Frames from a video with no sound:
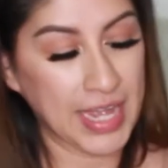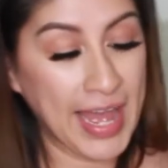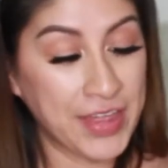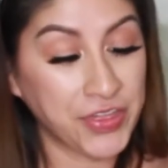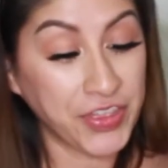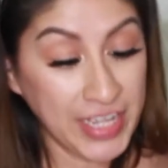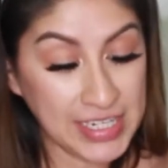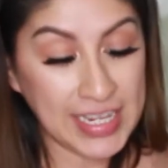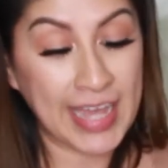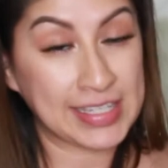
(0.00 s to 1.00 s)
And
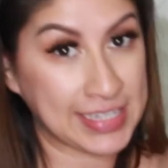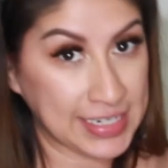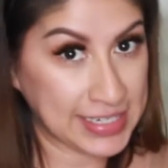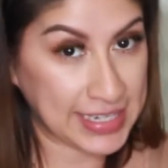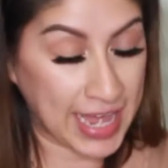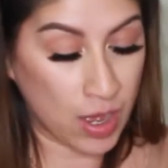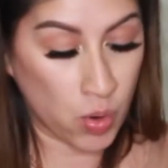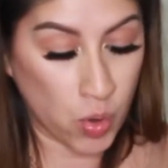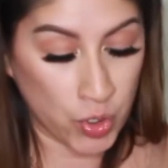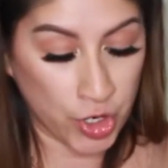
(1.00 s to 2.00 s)
this, I did
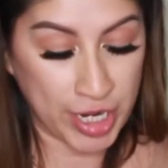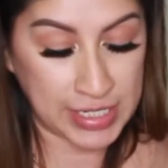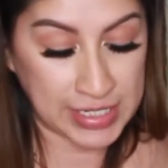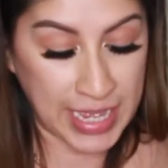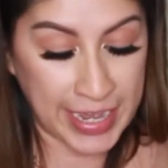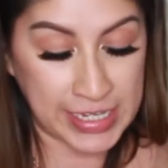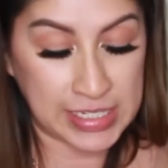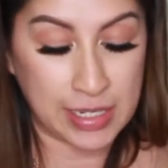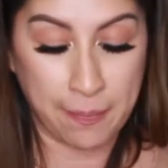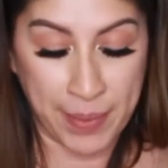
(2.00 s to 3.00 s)
order a size
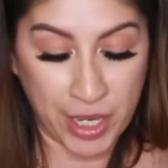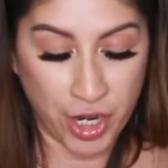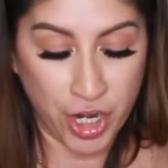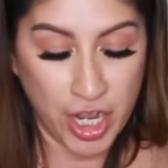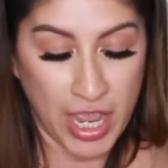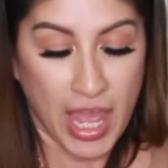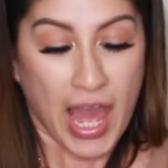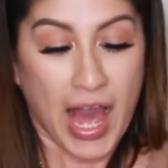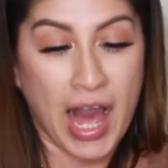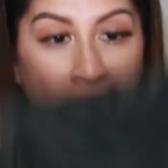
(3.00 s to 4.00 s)
bigger.
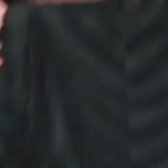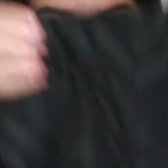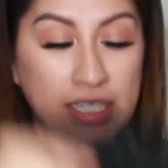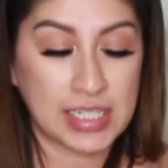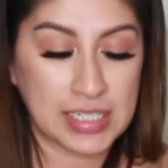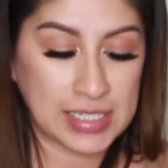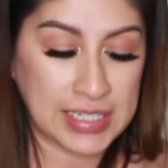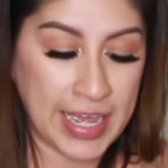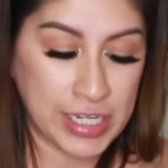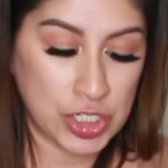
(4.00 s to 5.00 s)
This is a
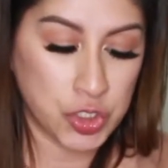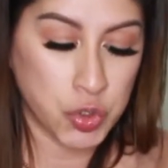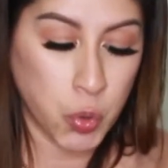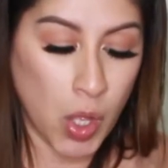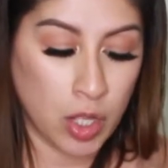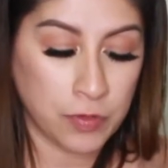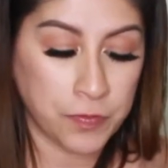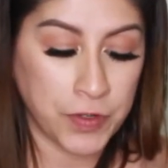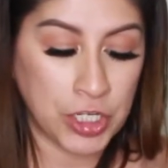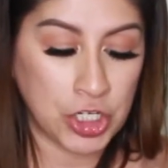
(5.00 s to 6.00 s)
size 12 in